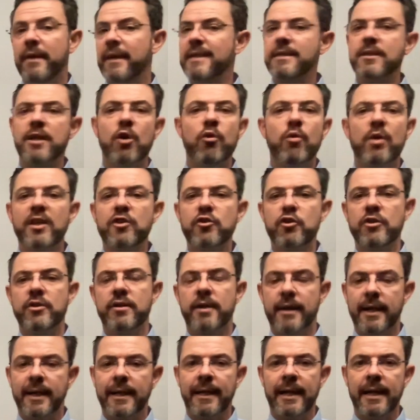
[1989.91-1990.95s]
There's no literature
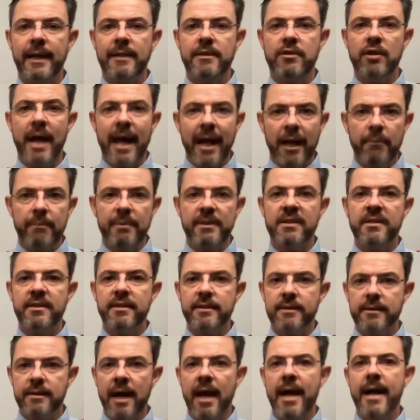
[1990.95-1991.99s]
that can actually help us
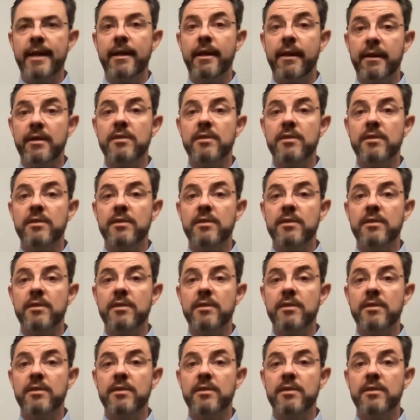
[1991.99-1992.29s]
design